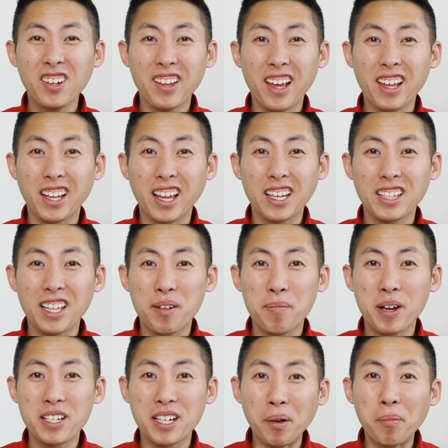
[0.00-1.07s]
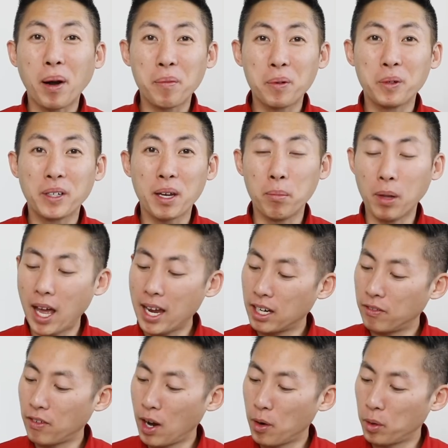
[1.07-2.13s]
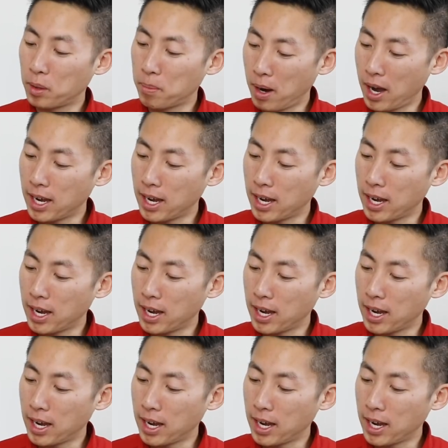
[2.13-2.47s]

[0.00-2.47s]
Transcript: I don't know that I like it that much. I probably would get black if I were to